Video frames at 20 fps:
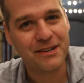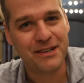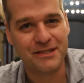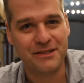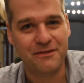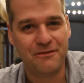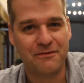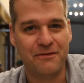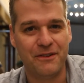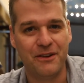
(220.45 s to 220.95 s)
It
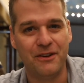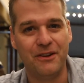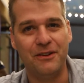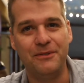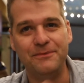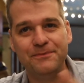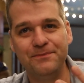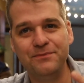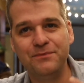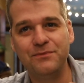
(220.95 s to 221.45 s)
doesn't
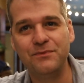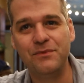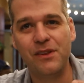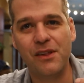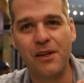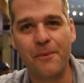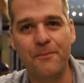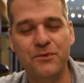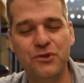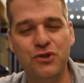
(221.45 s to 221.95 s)
feel
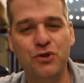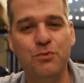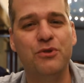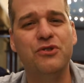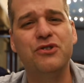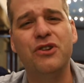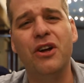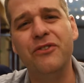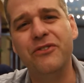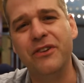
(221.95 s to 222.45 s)

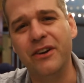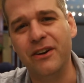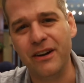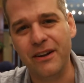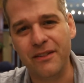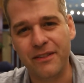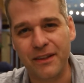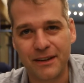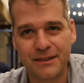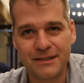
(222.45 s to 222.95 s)
super salty or
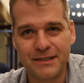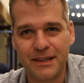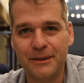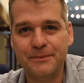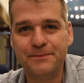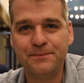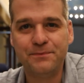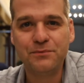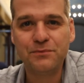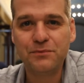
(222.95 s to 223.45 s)
anything,
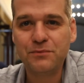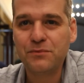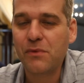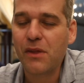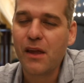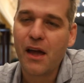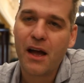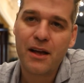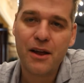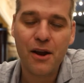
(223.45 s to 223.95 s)
so,
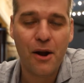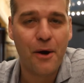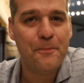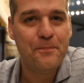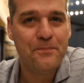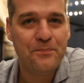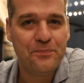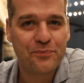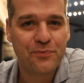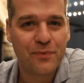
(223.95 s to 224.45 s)
you know,
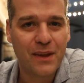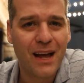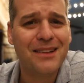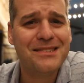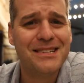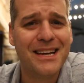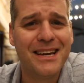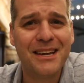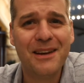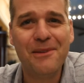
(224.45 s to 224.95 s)

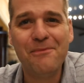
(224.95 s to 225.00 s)
I'll take